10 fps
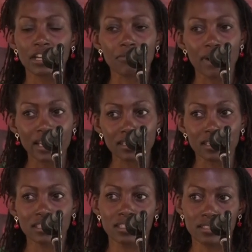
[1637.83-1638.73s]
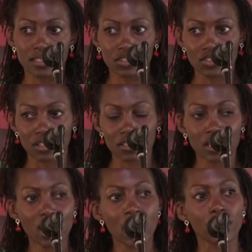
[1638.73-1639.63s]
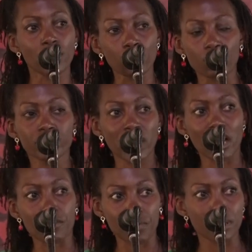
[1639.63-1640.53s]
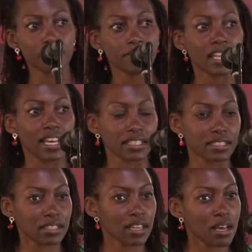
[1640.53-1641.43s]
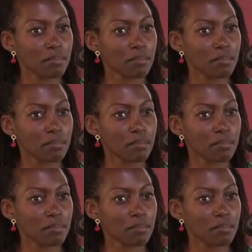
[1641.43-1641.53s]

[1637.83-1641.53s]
erratic decisions, those are red flags.